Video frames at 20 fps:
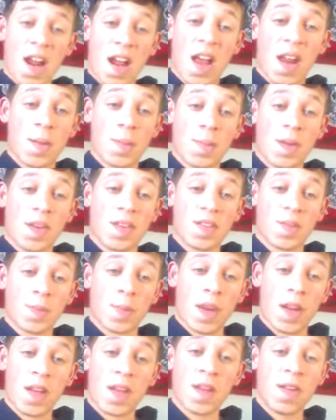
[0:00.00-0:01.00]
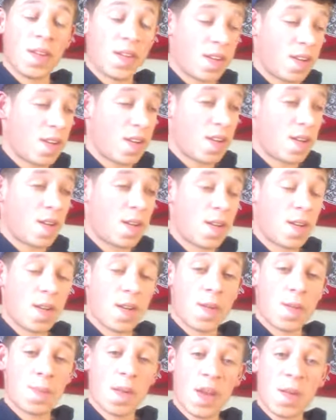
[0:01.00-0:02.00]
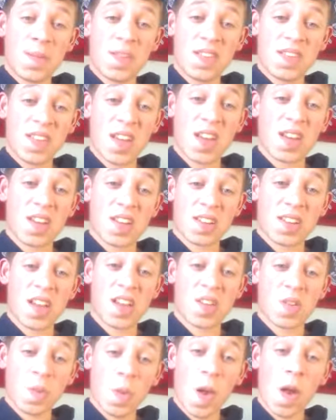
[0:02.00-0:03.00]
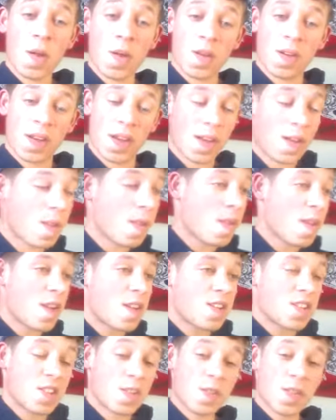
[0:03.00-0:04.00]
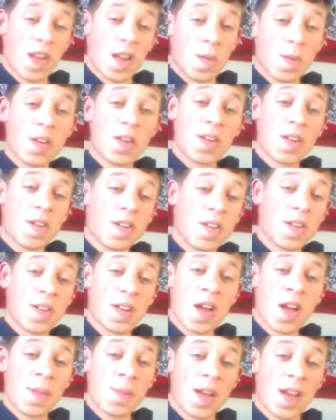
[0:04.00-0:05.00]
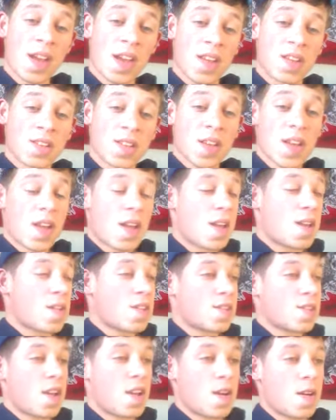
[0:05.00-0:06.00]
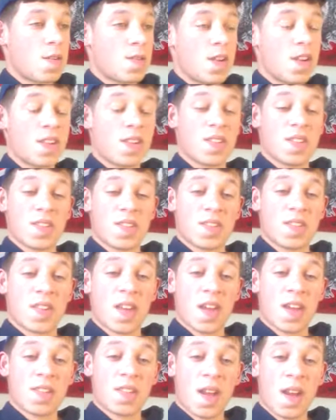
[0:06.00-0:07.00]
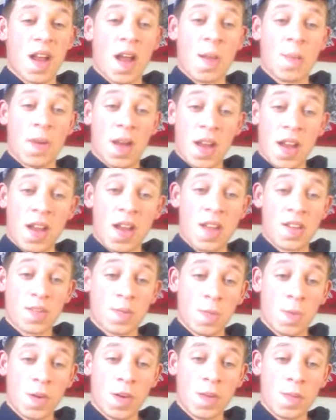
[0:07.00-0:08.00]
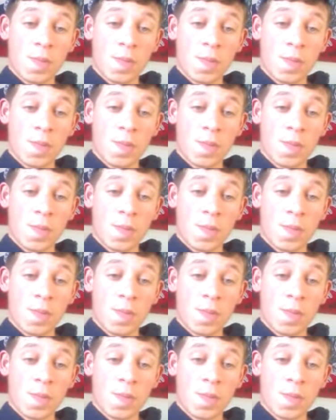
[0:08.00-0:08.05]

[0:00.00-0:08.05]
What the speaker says: I got a buzz from hell, and it made me sick because I swallowed it. She was like, well, you're a dumbass. So, needless to say, I got my ass